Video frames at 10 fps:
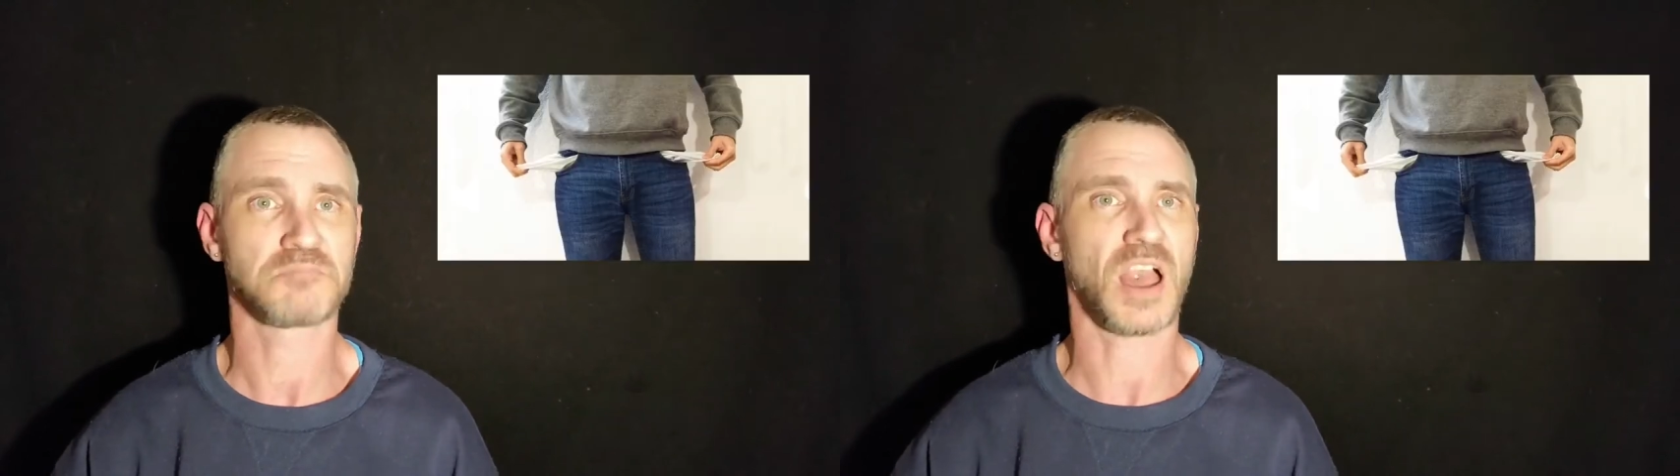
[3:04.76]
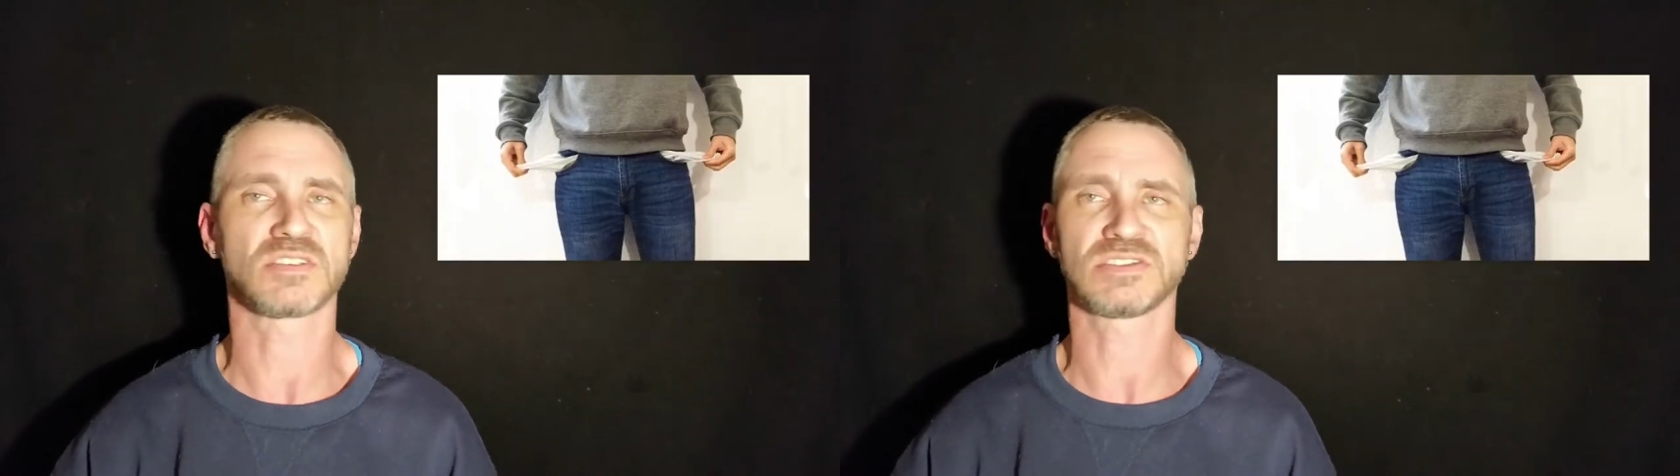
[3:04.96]

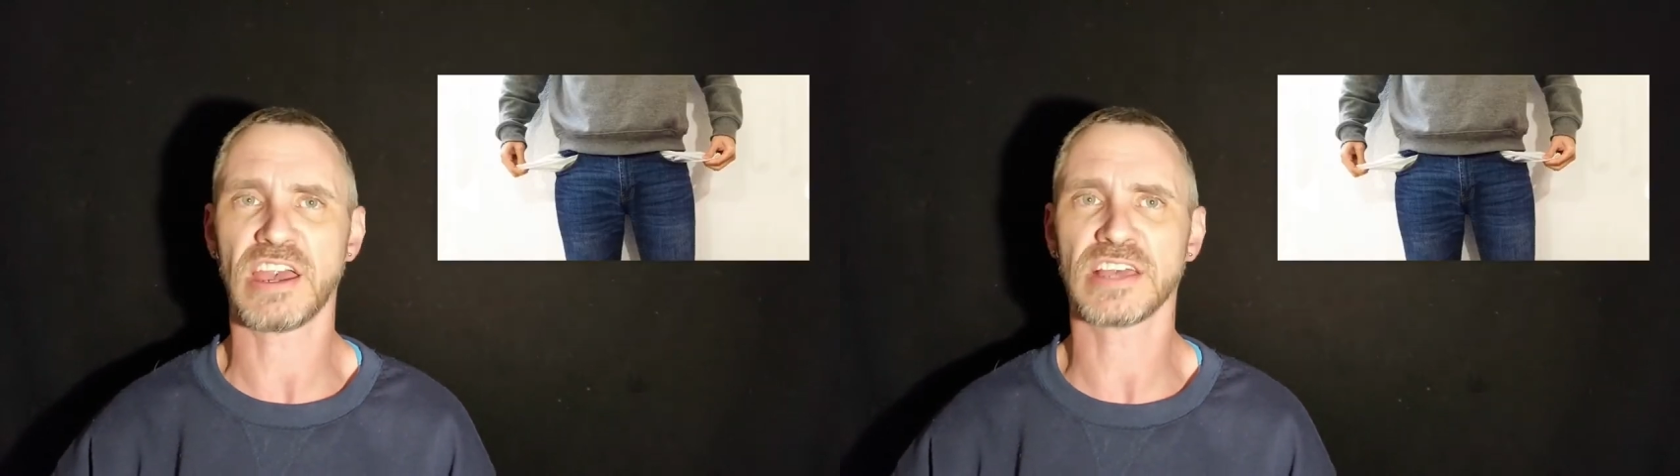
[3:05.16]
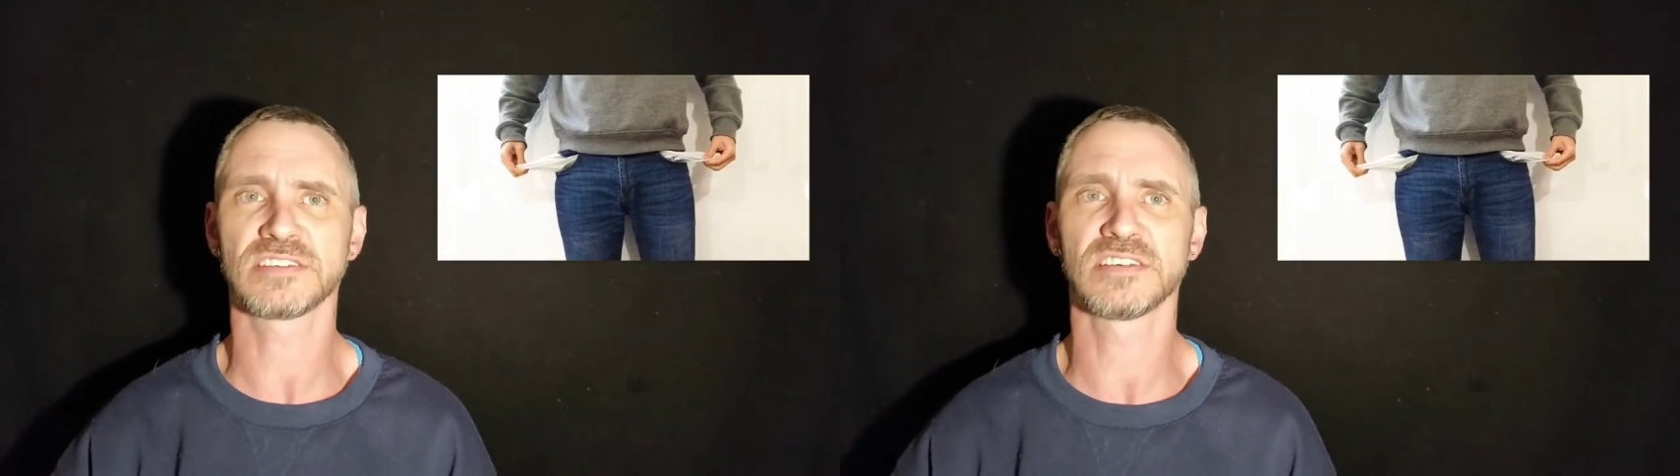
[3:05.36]
Our
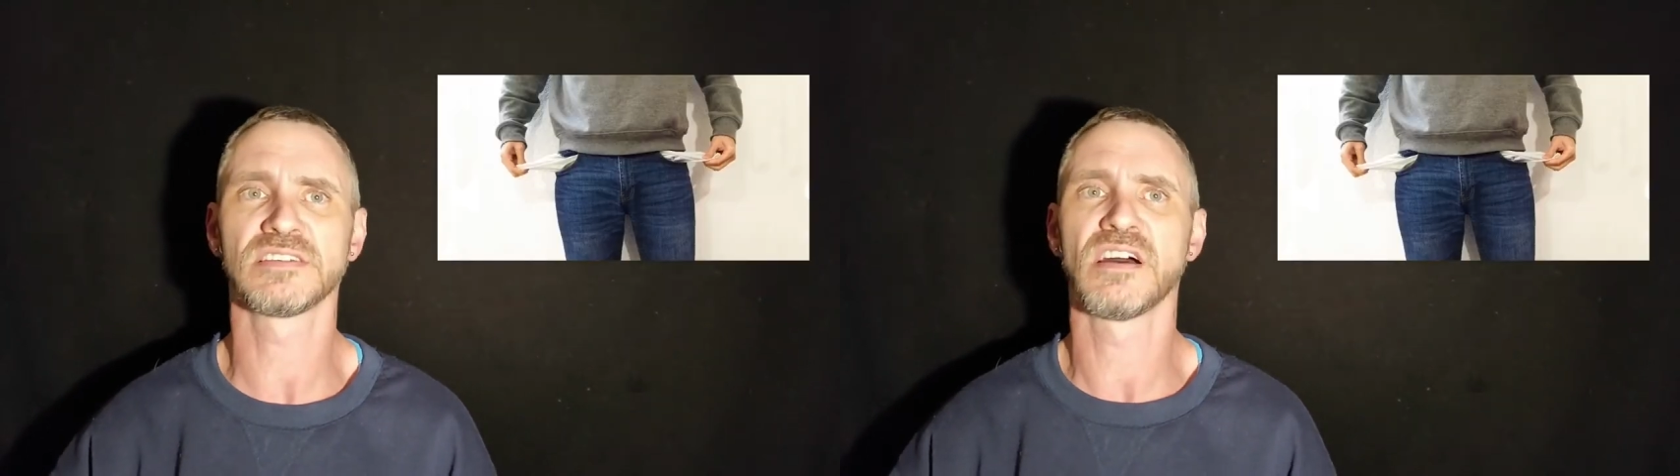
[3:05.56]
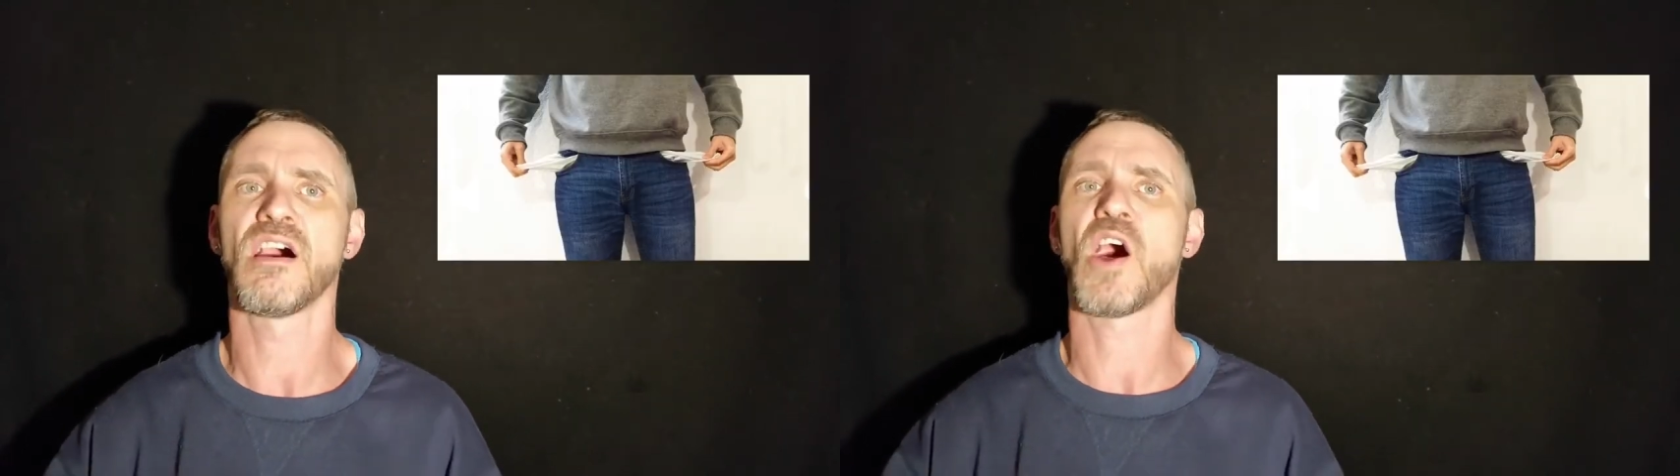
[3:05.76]

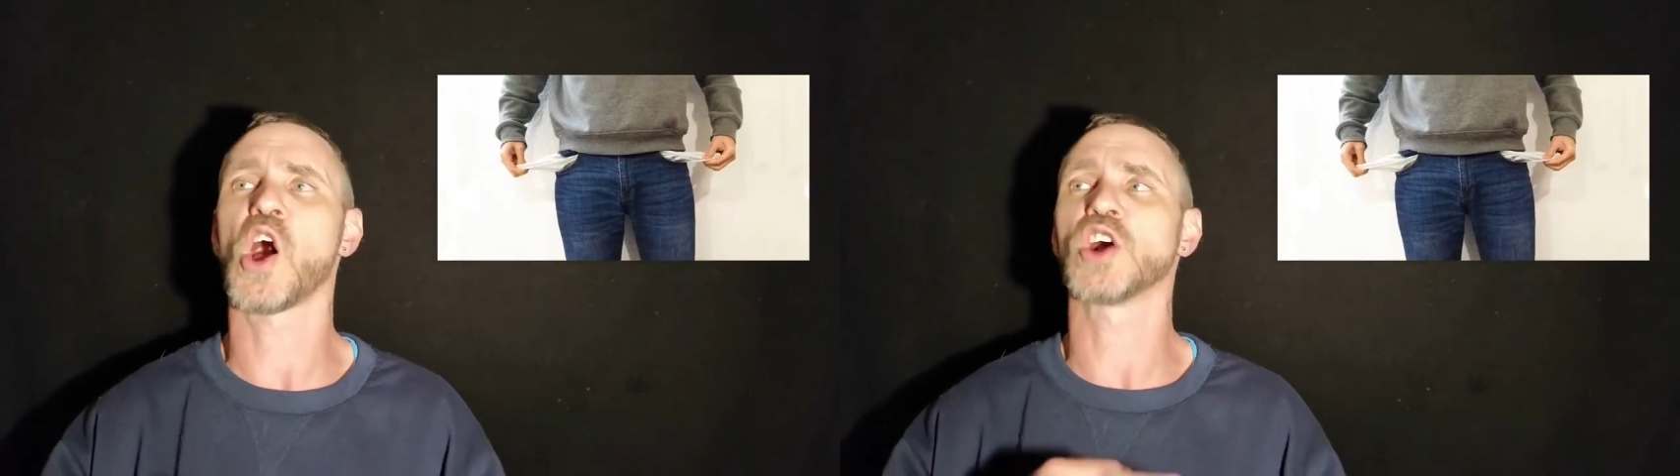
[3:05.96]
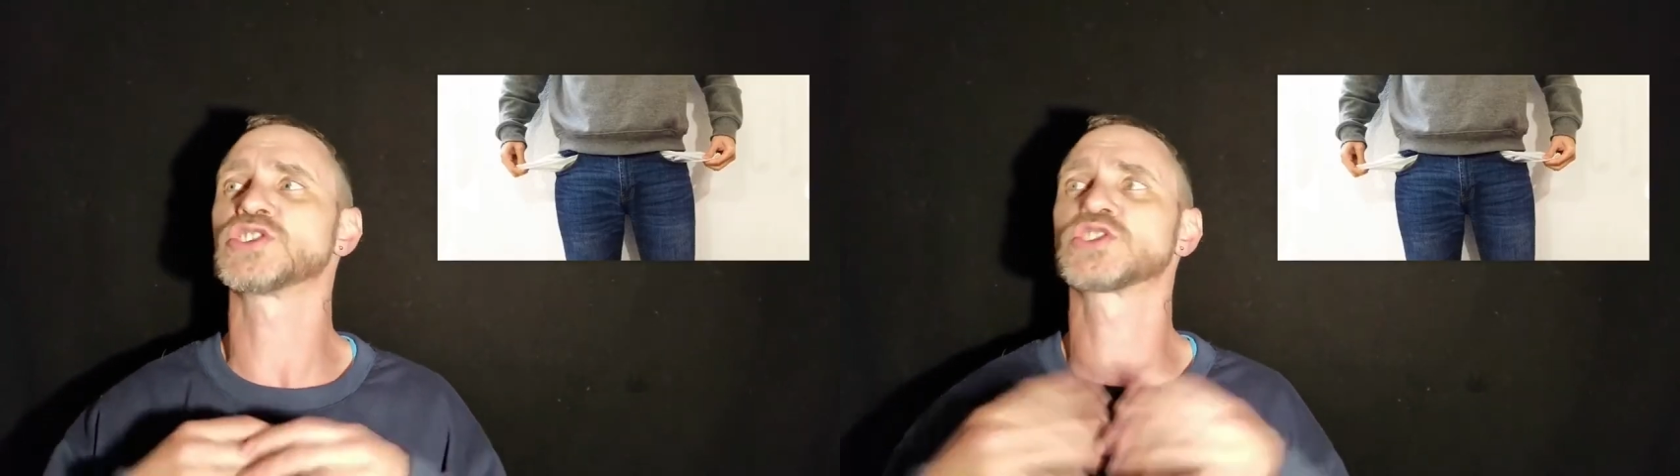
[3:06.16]
taxes
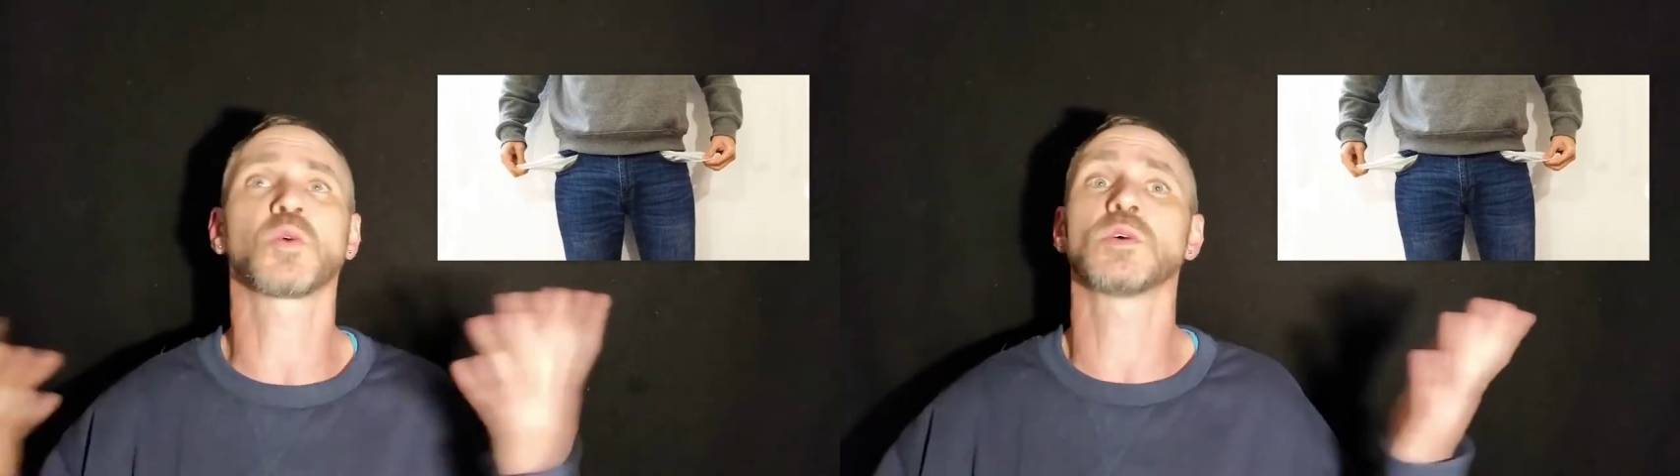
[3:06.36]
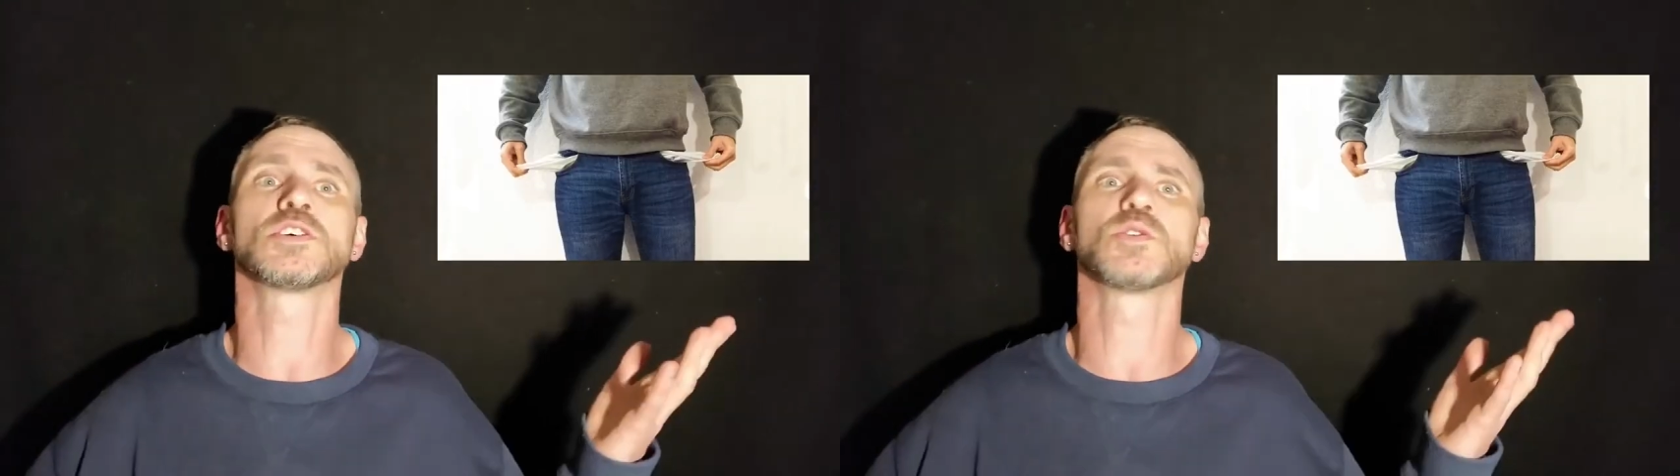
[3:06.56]
are
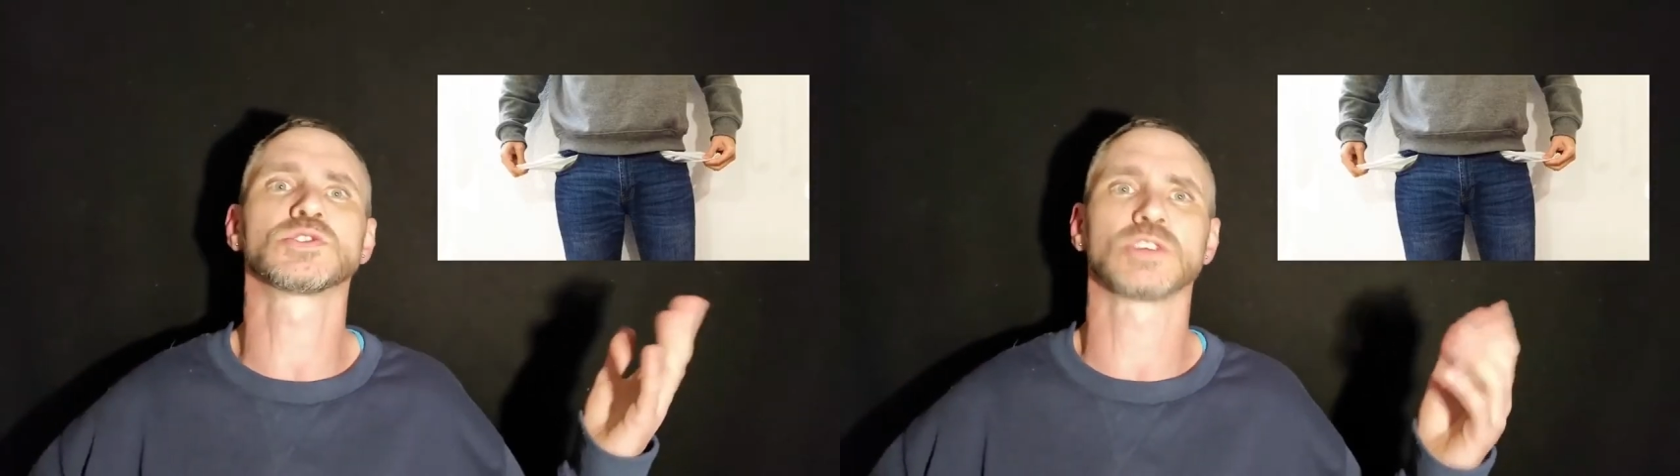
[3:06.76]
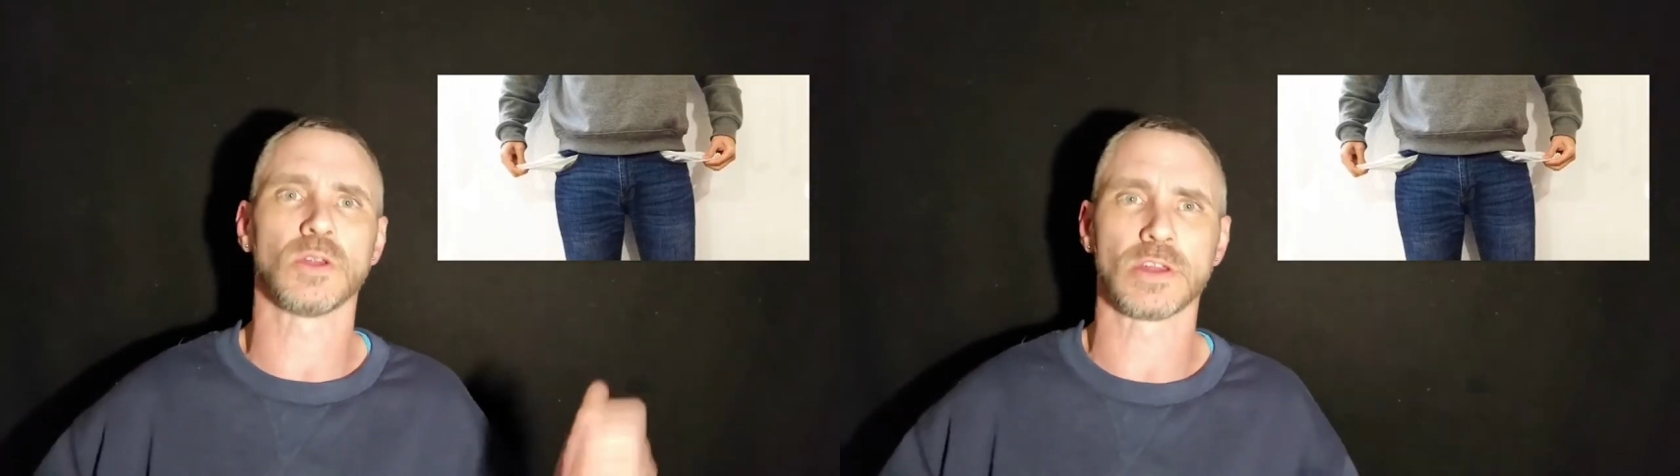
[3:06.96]
squandered or
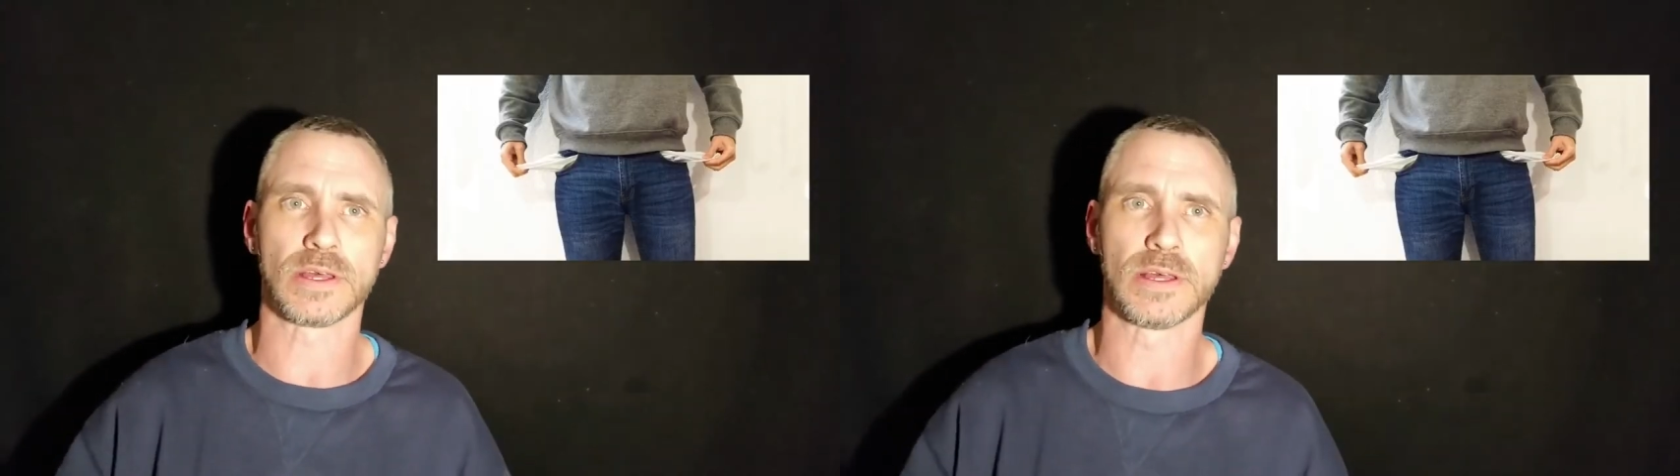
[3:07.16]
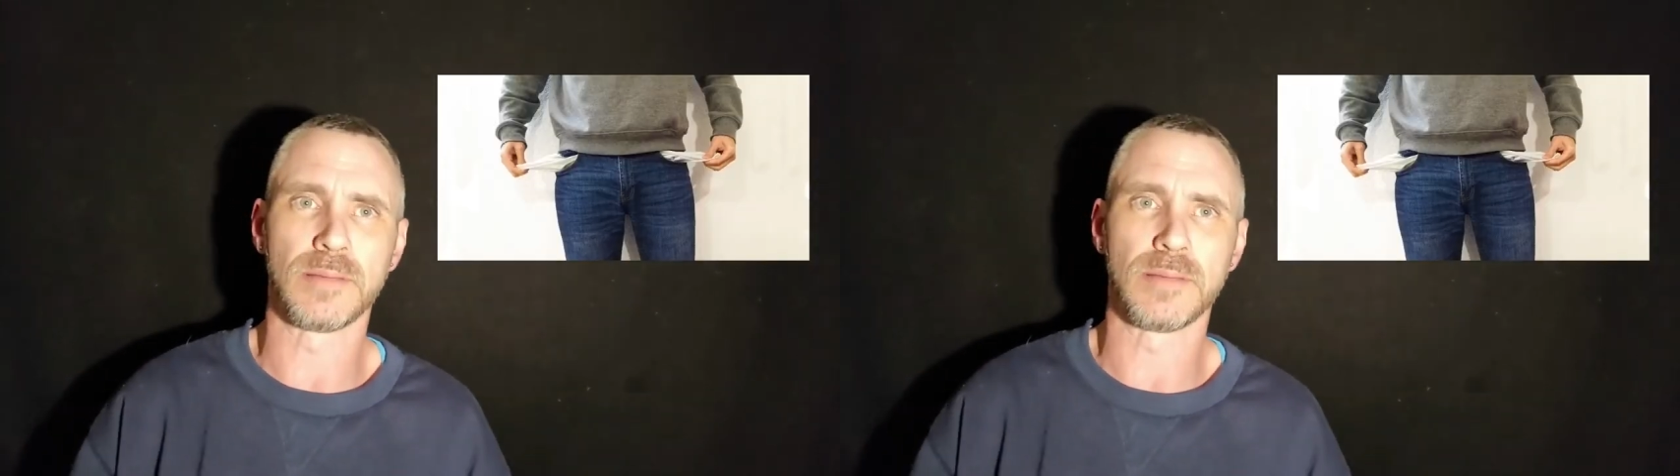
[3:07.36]
stolen.